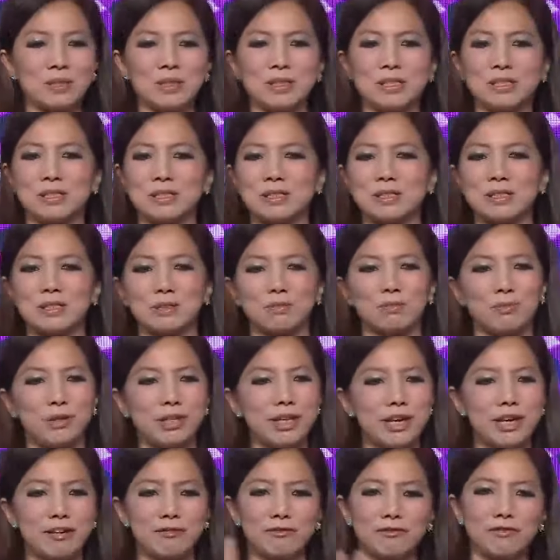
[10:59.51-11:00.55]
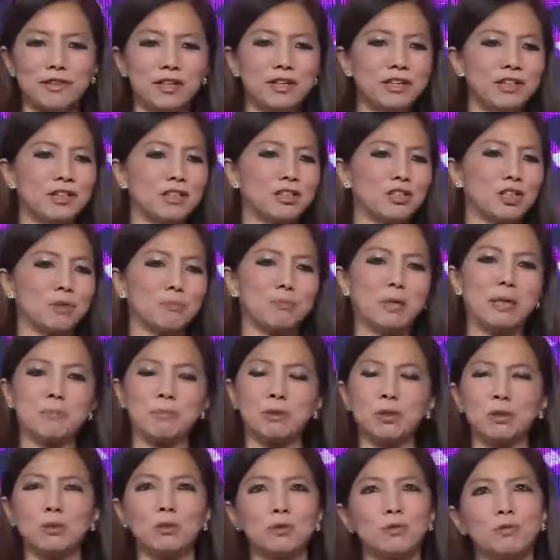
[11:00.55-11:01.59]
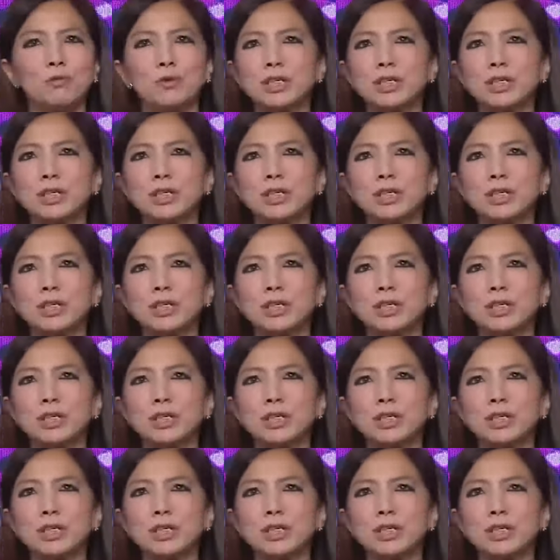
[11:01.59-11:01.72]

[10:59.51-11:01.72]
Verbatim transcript: is, is we have got people who've